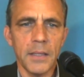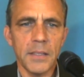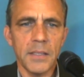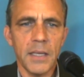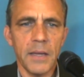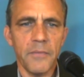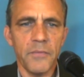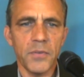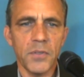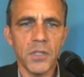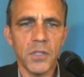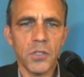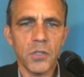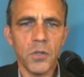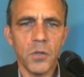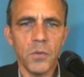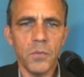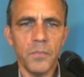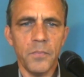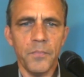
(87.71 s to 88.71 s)
San
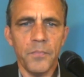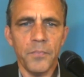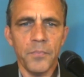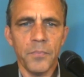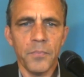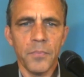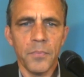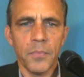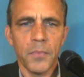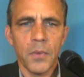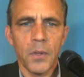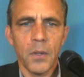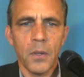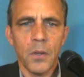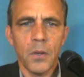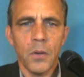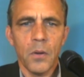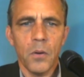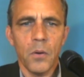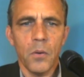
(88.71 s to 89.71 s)
Francisco
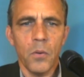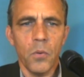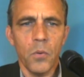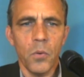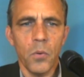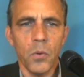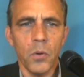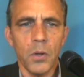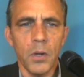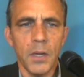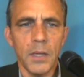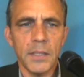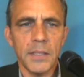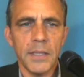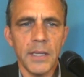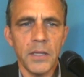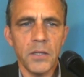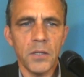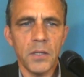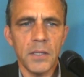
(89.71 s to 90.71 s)
or Los
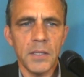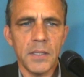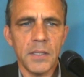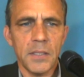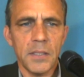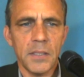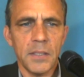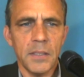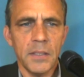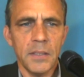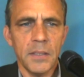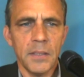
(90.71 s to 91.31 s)
Angeles,